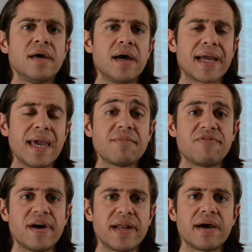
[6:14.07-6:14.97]
I came to
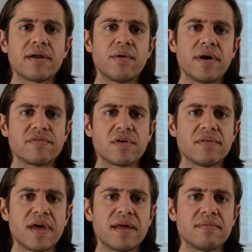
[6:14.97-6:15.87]
find out, however,
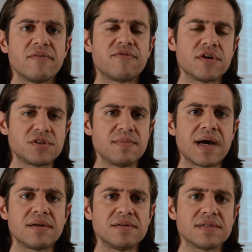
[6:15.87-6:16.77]
that the first
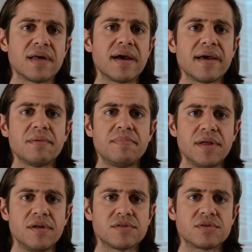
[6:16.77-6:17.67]
models that I had
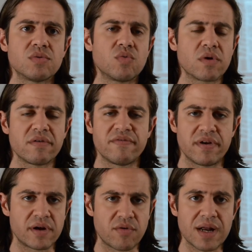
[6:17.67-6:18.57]
built weren't
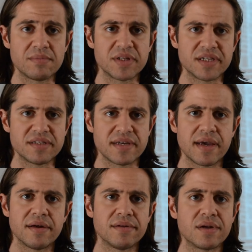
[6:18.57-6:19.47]
incredibly
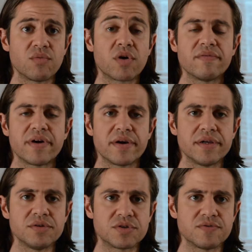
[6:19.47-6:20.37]
detailed and weren't very
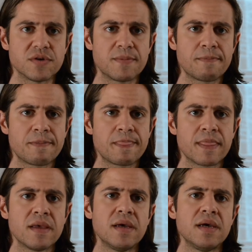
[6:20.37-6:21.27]
useful.
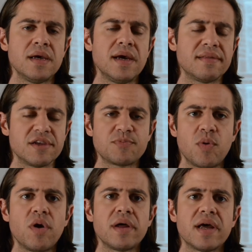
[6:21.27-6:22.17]
At this
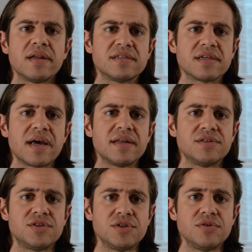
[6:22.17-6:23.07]
point, I
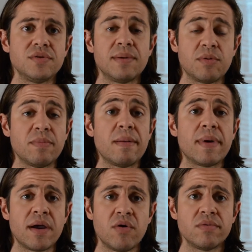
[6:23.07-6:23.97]
decided to implement
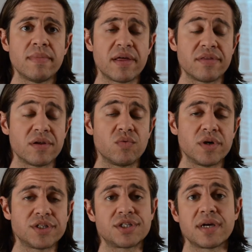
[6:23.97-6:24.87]
my own method,
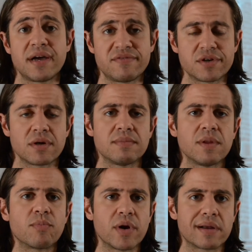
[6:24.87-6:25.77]
which I've termed
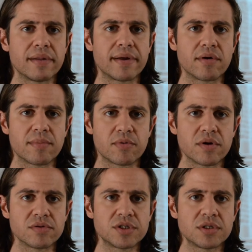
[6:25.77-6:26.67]
the bricklayer
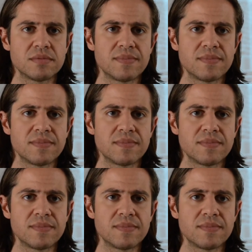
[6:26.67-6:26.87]
approach.